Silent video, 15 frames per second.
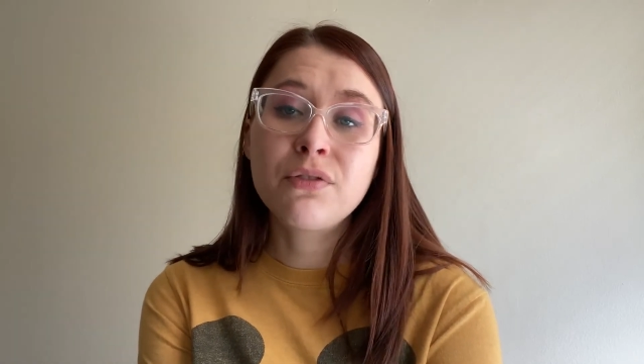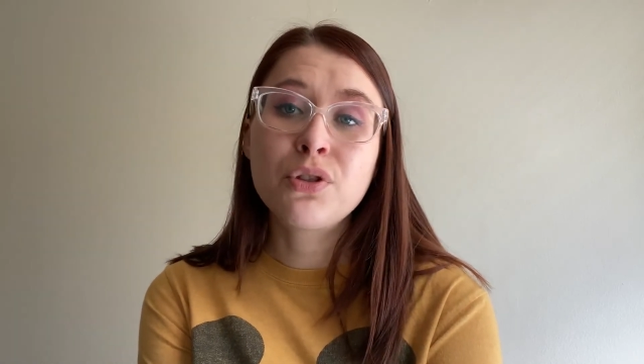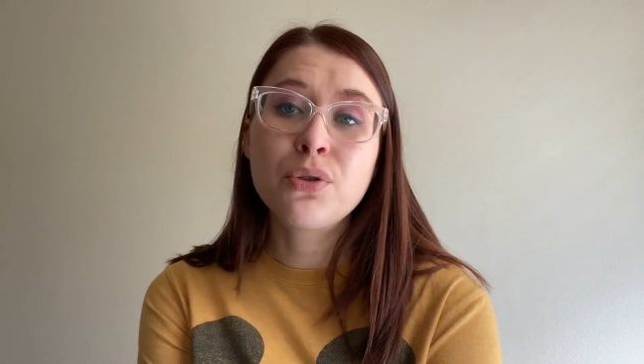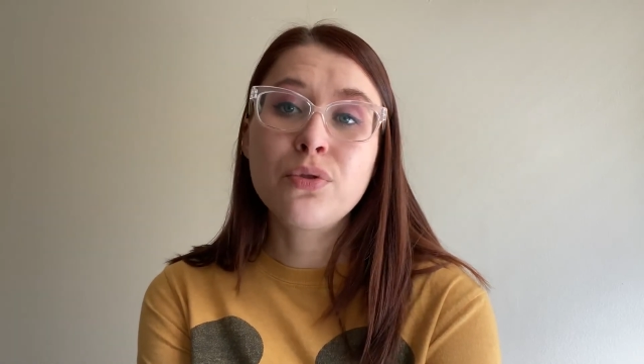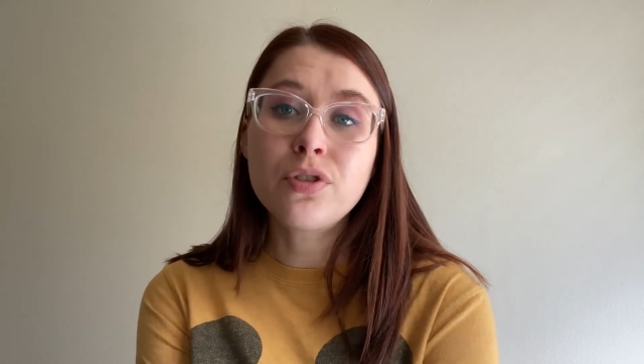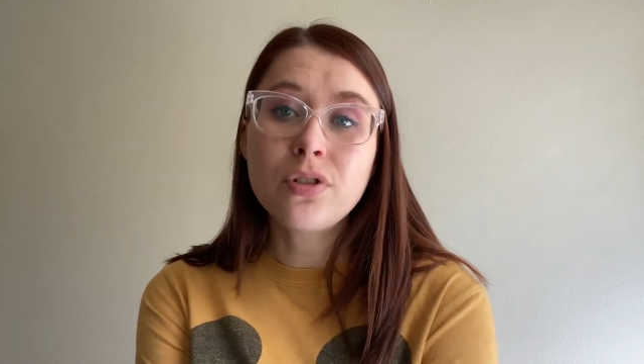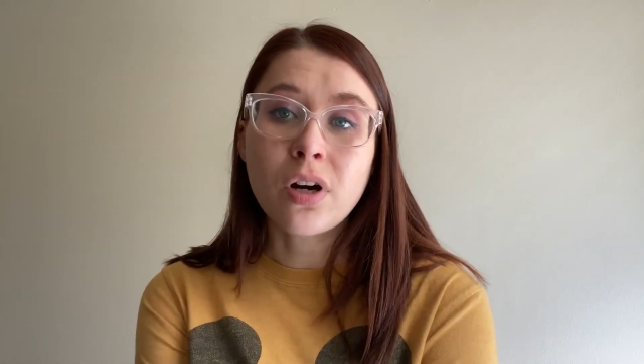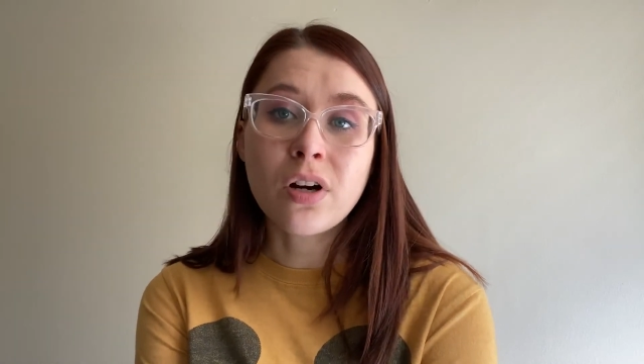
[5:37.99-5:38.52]
2
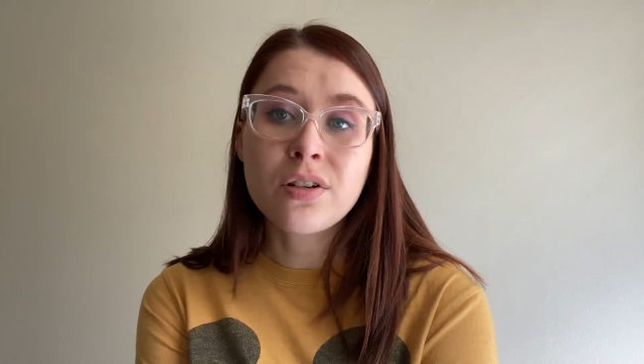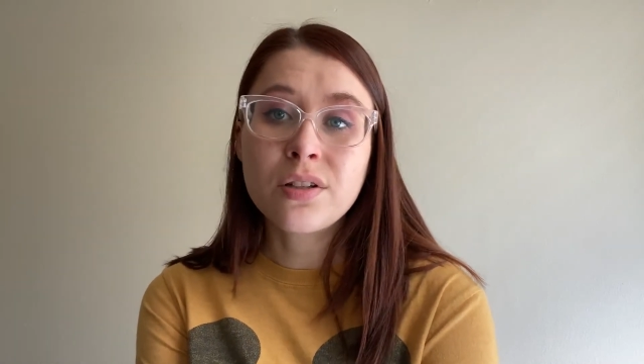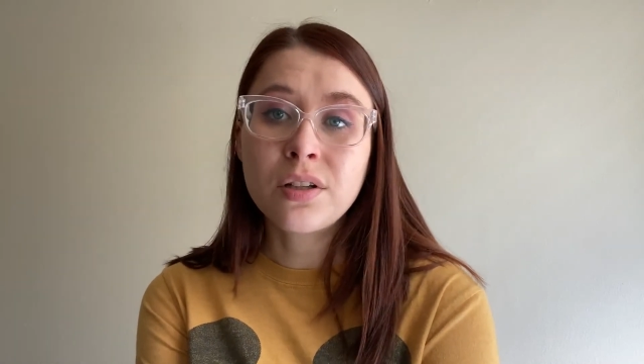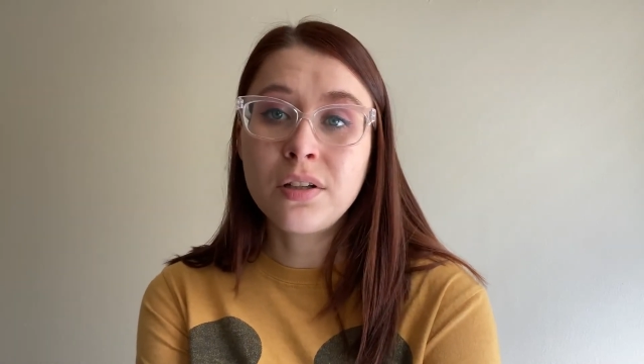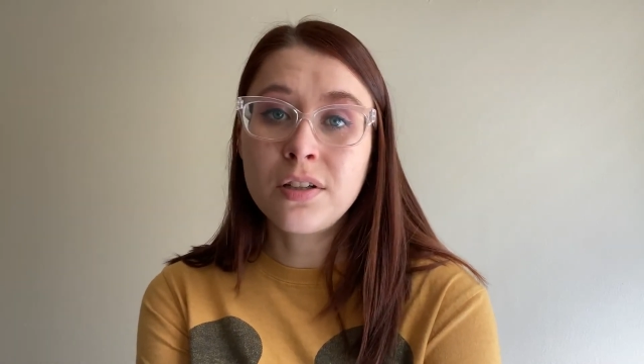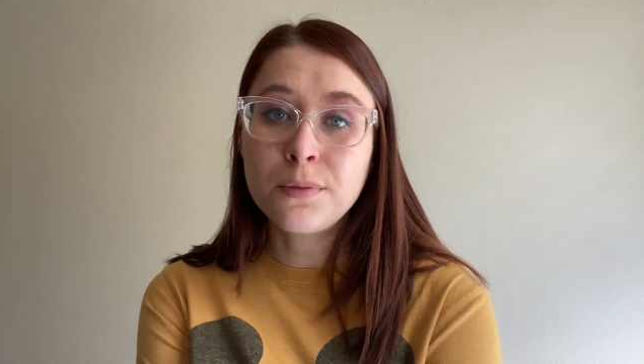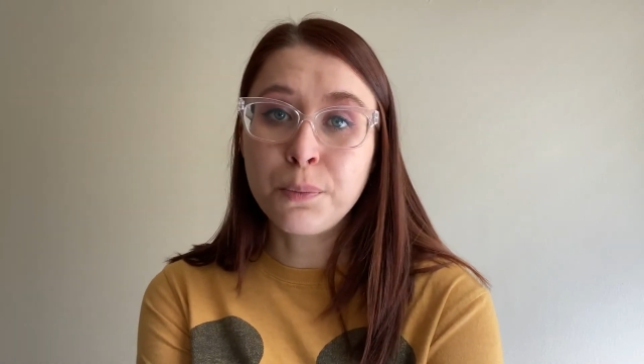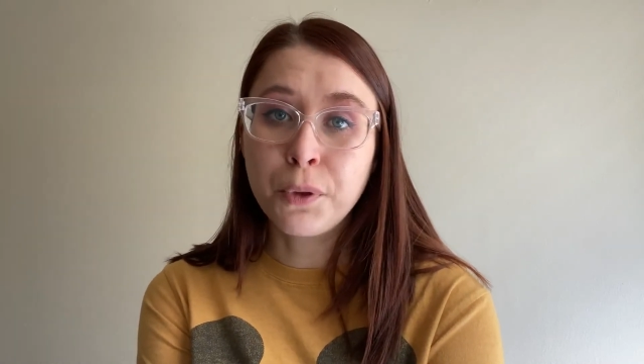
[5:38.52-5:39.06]
stars to
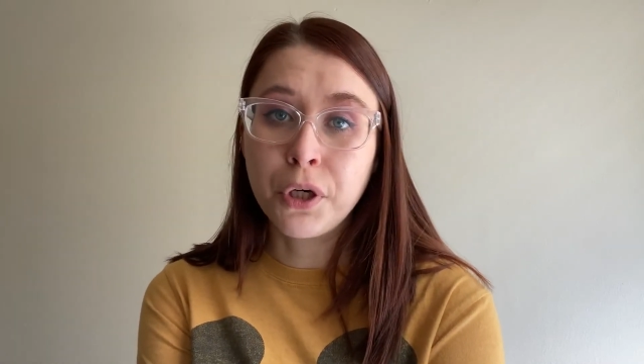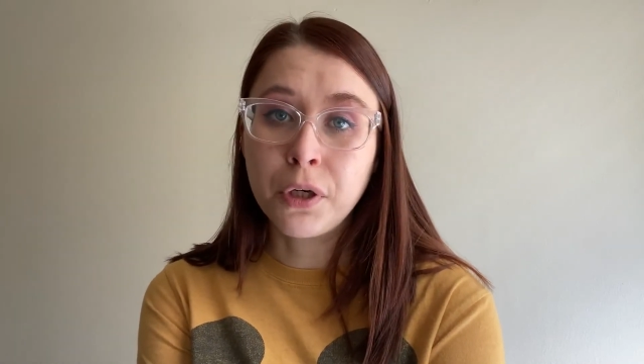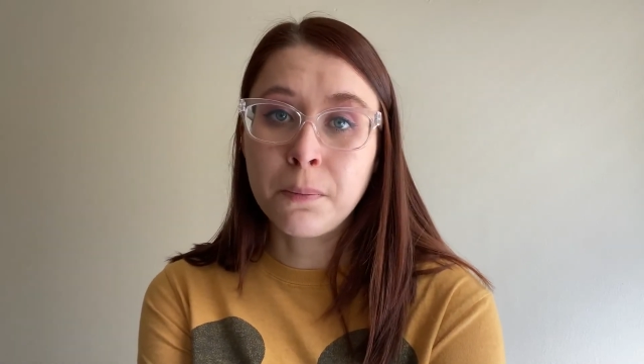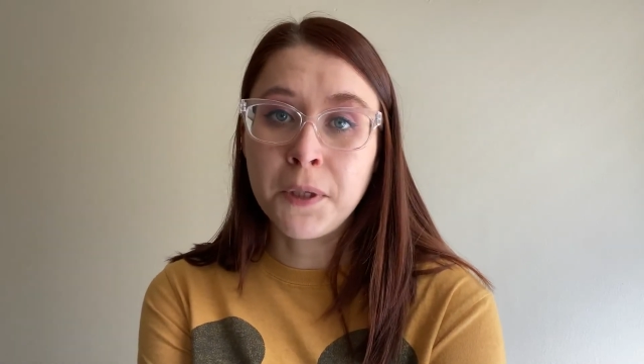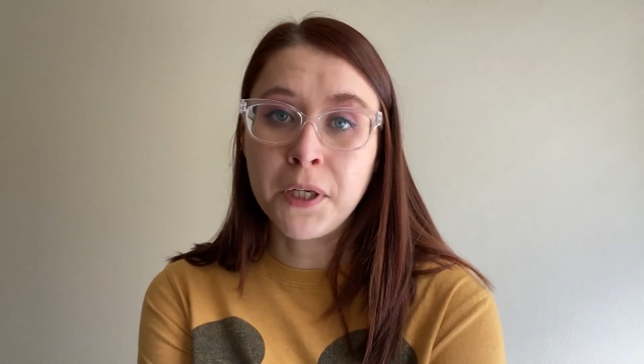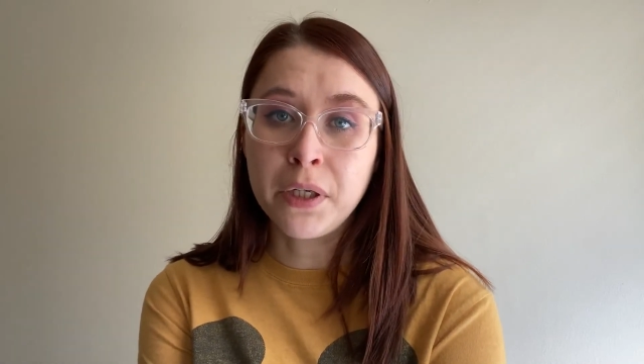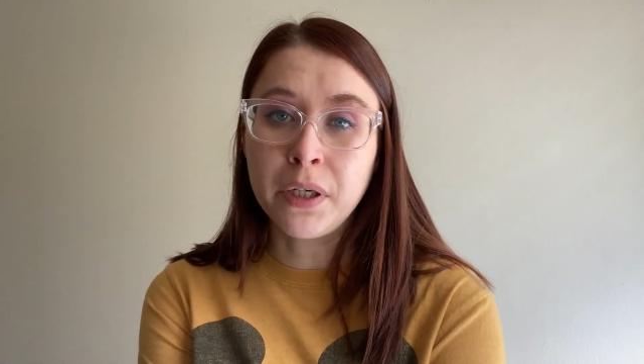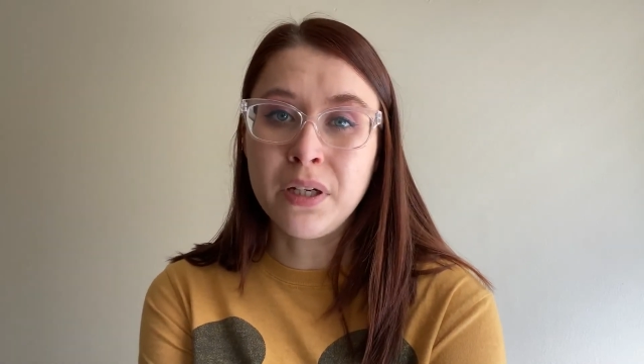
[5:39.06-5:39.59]
this book
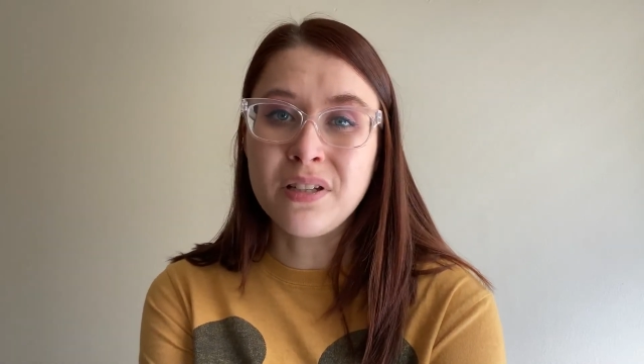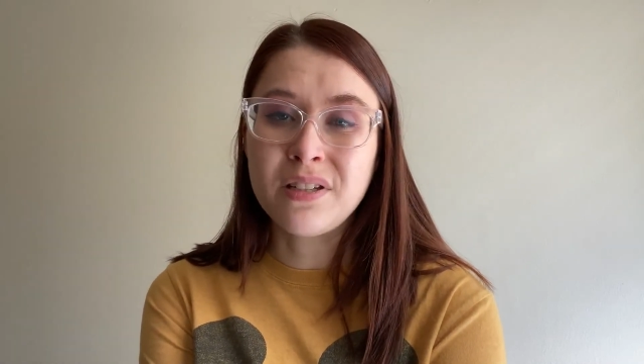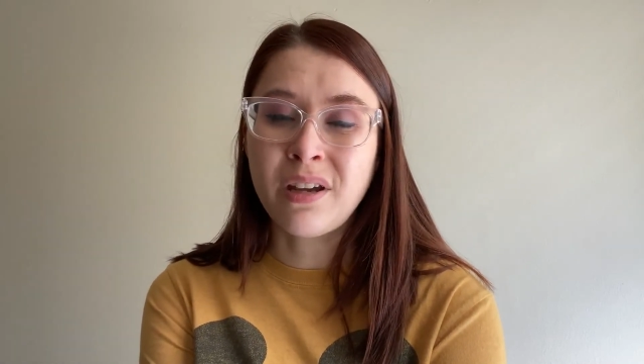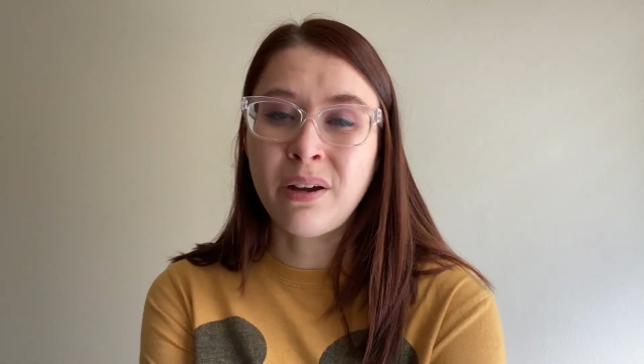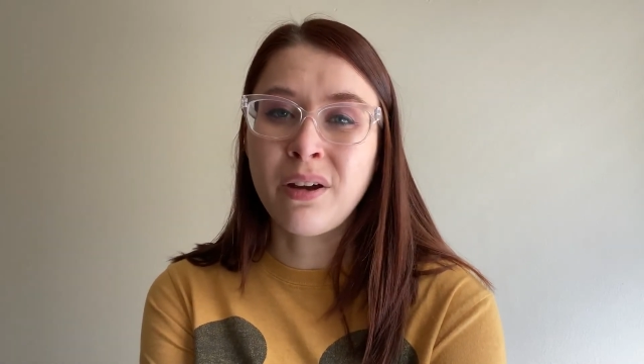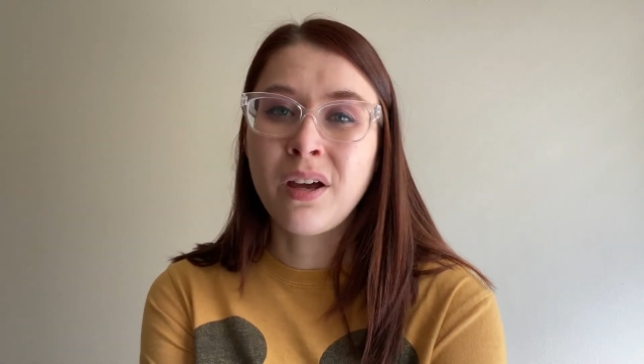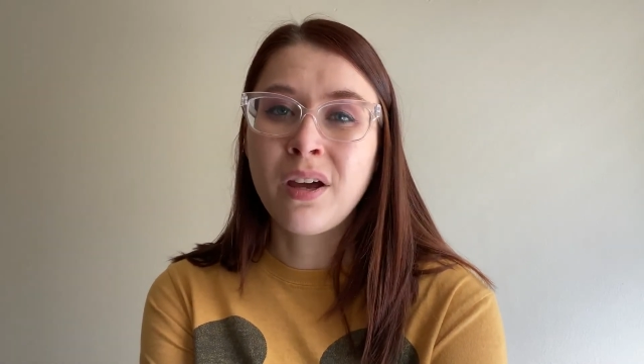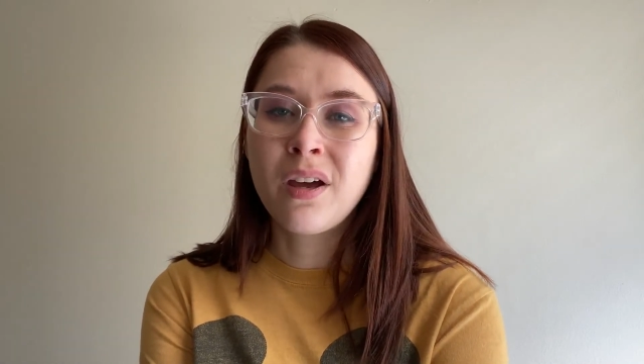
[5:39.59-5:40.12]
because I